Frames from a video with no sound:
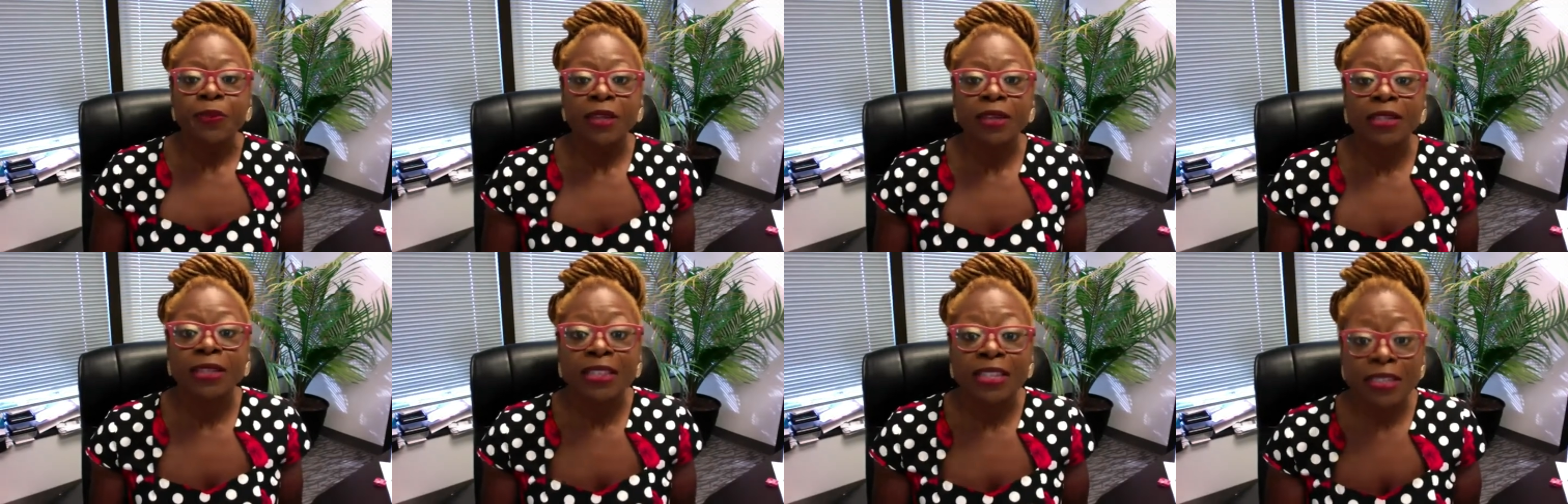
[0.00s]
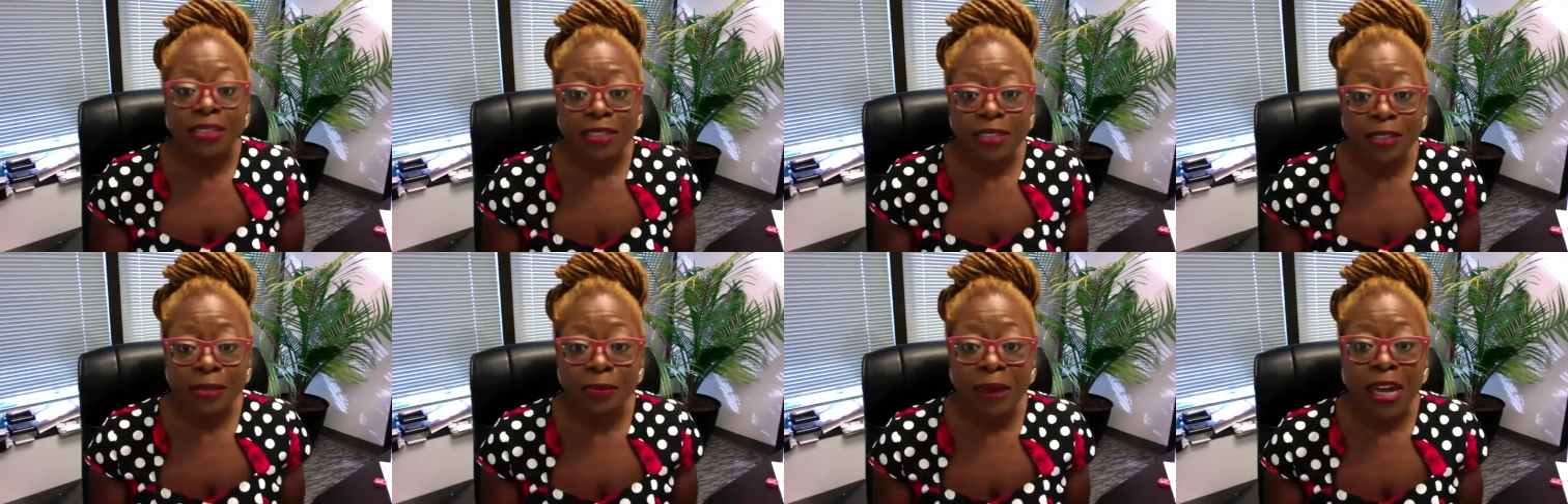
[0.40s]
this
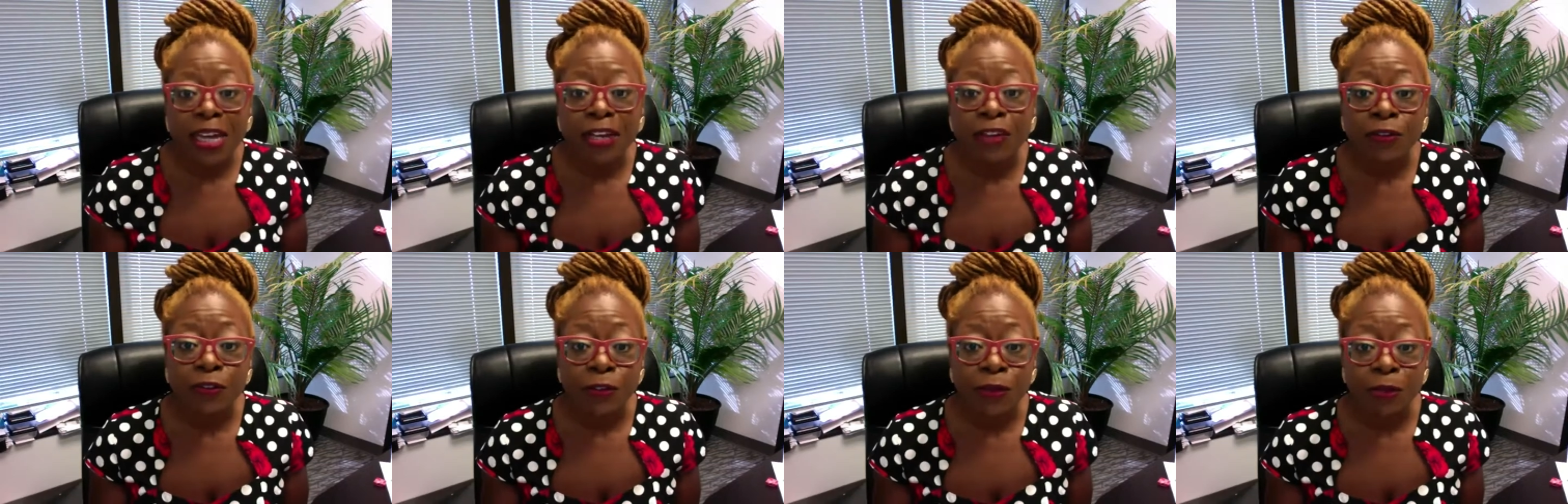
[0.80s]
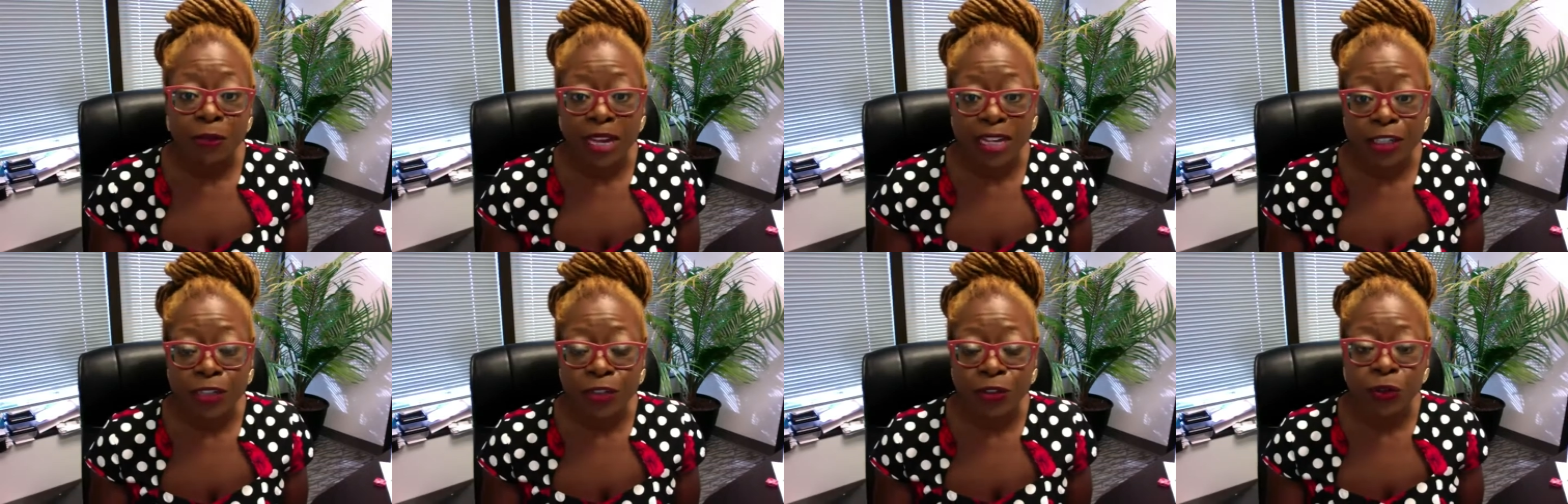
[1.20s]
is my
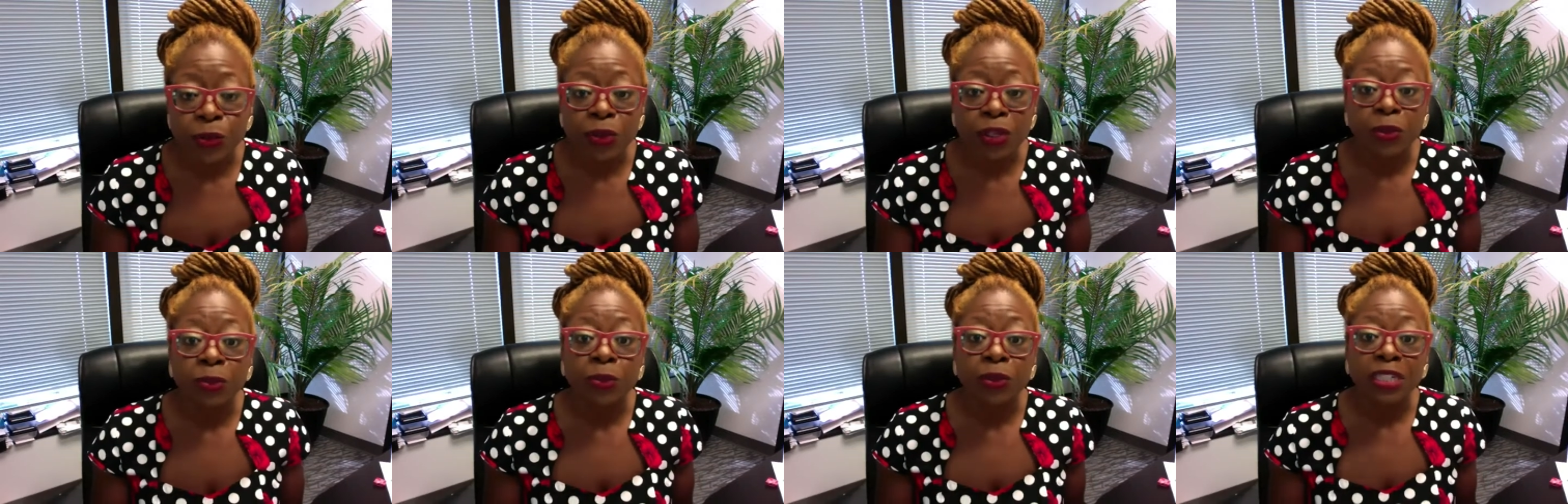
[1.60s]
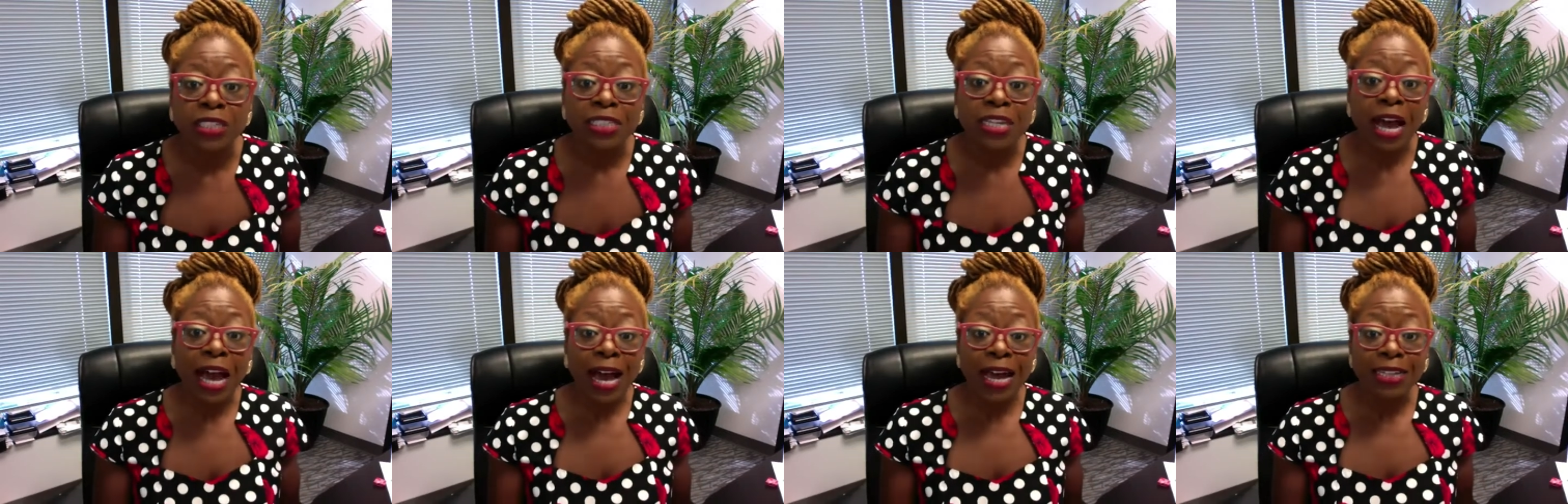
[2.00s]
informational in which
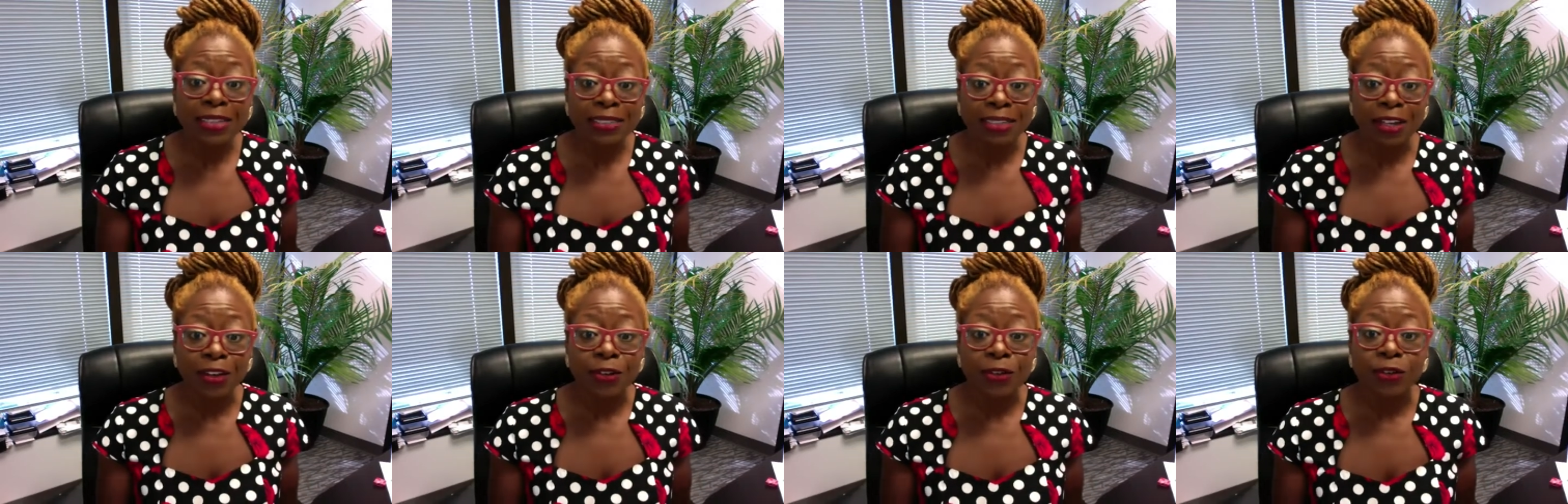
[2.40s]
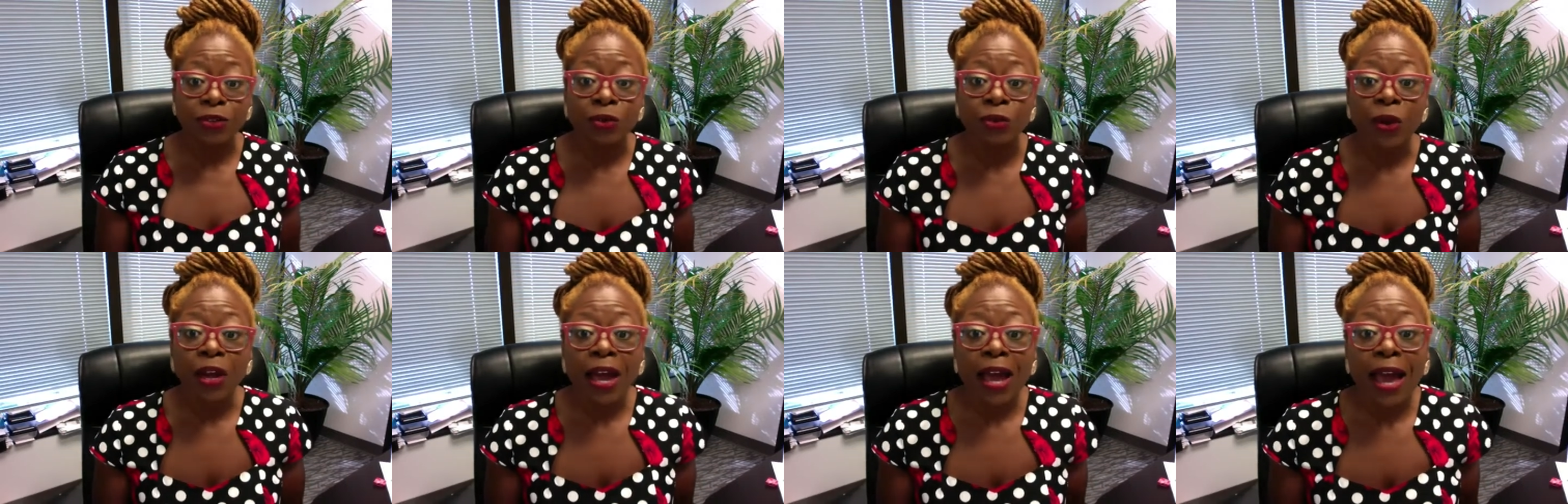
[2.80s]
I tell
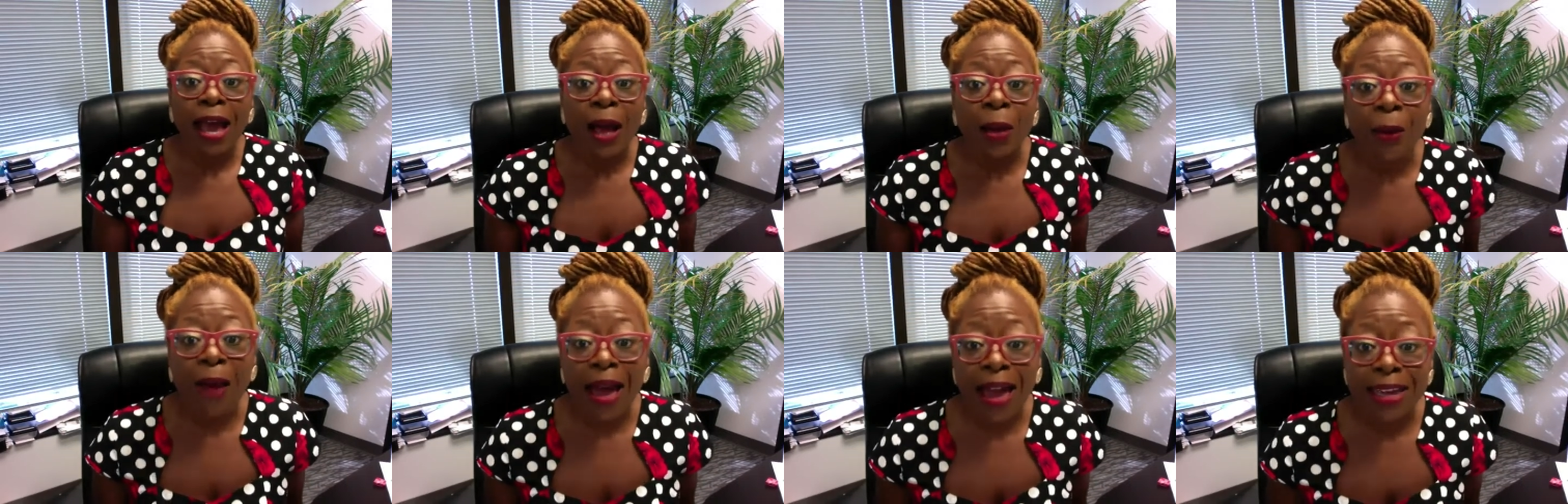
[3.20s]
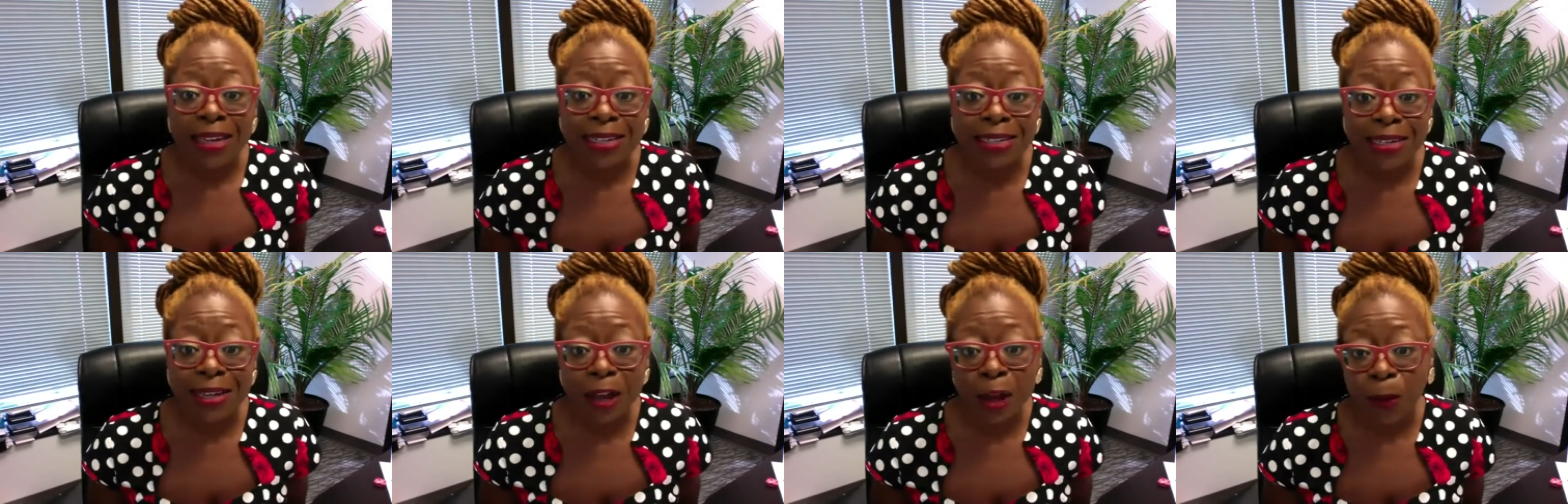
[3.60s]
you how I
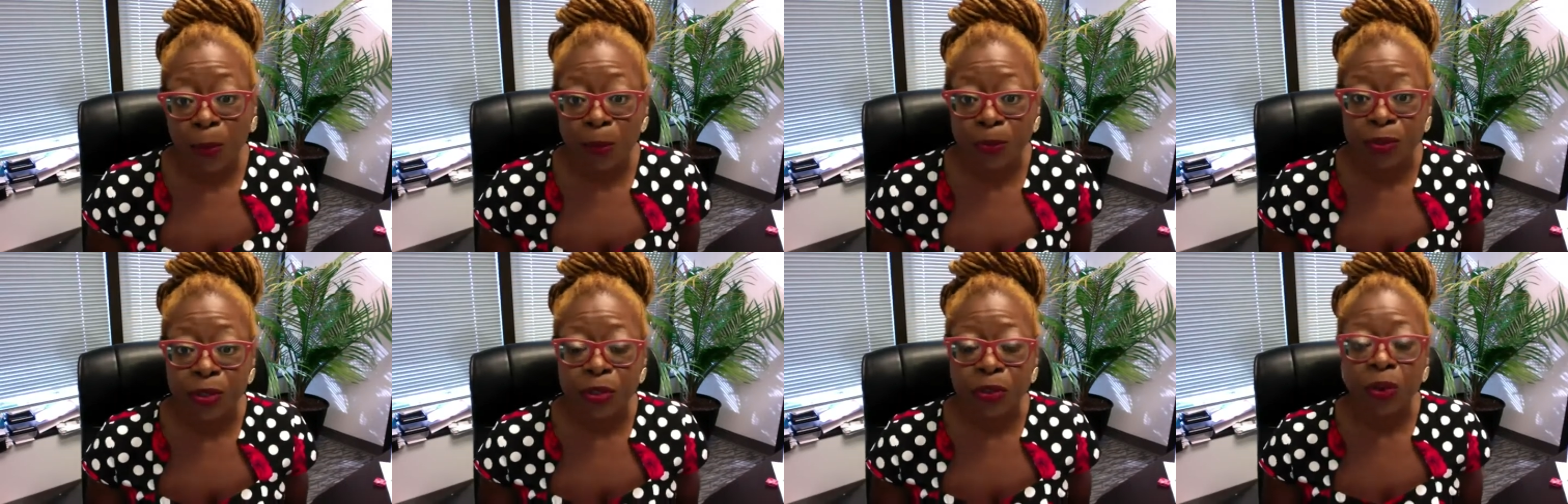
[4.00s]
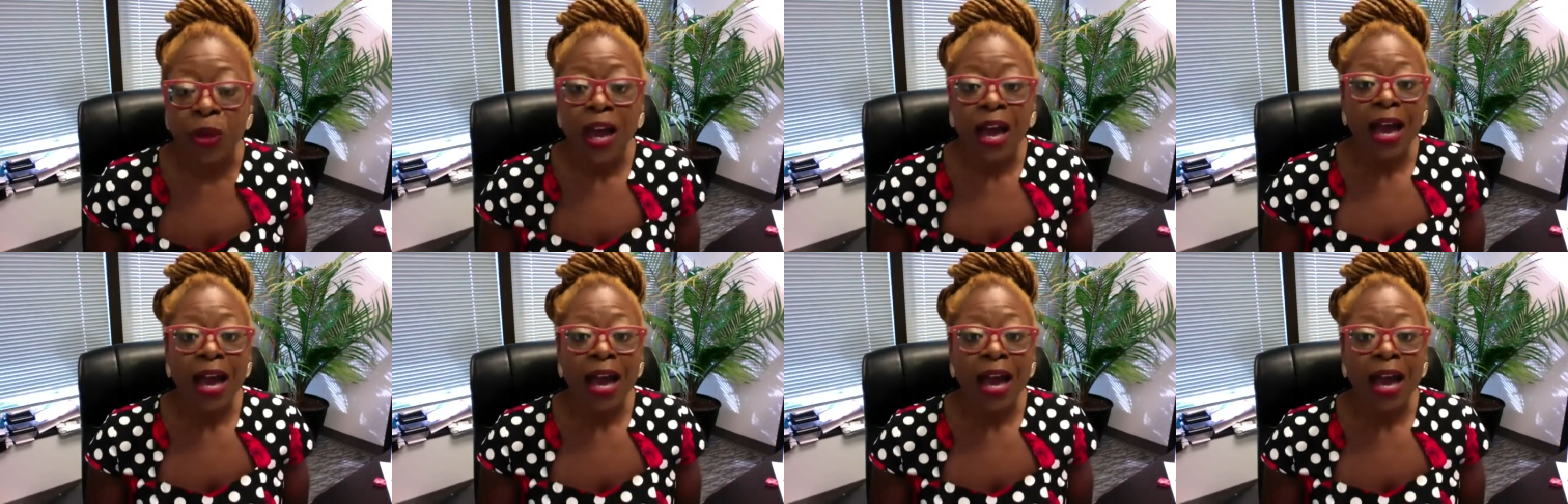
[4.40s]
can help you.